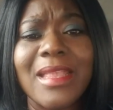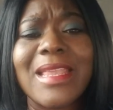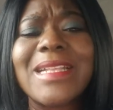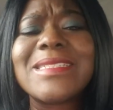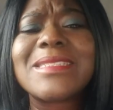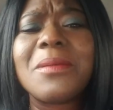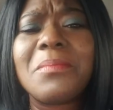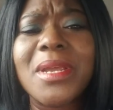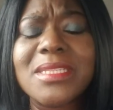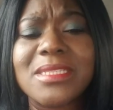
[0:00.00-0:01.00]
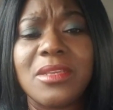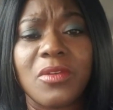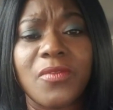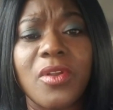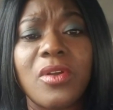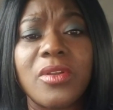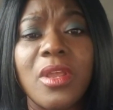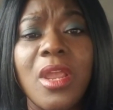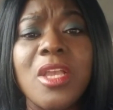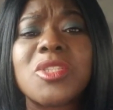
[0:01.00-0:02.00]
That is the mercy of God.
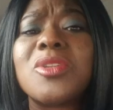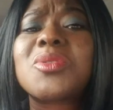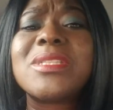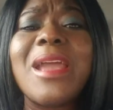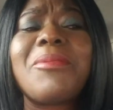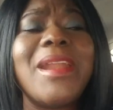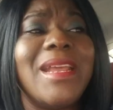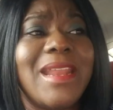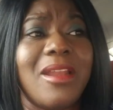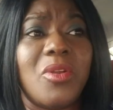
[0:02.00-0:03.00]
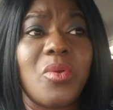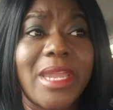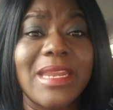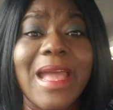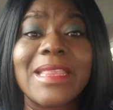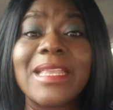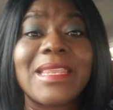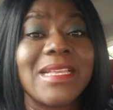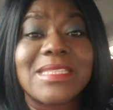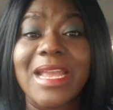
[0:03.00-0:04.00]
So today, rather than looking at the
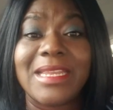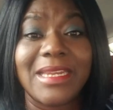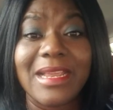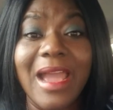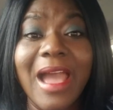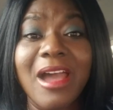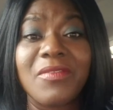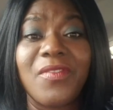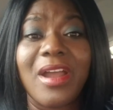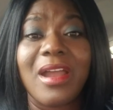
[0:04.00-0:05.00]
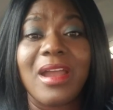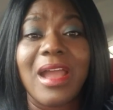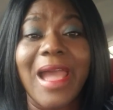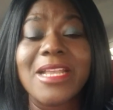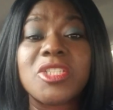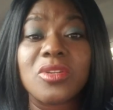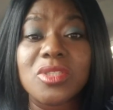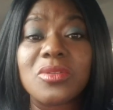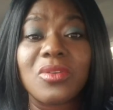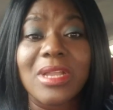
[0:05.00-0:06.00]
things I didn't have, I chose
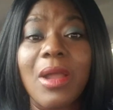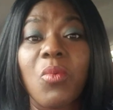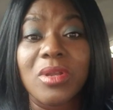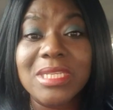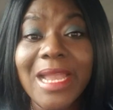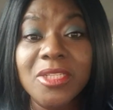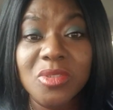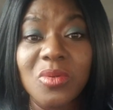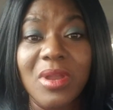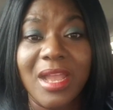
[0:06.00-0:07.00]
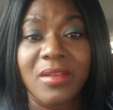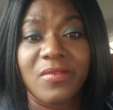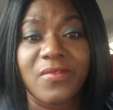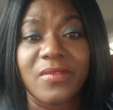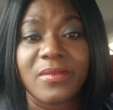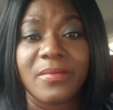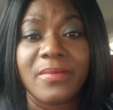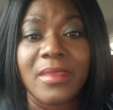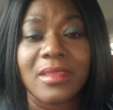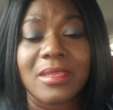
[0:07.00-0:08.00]
to look at what I do have.
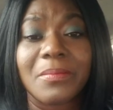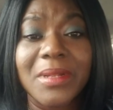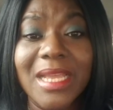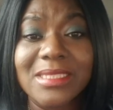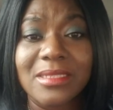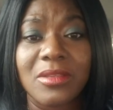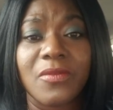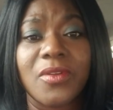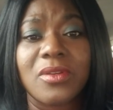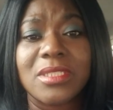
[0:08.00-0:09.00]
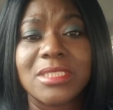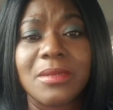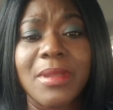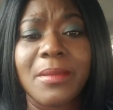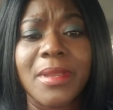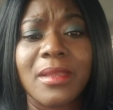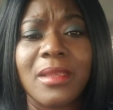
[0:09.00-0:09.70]
The blessing of God in Jemima.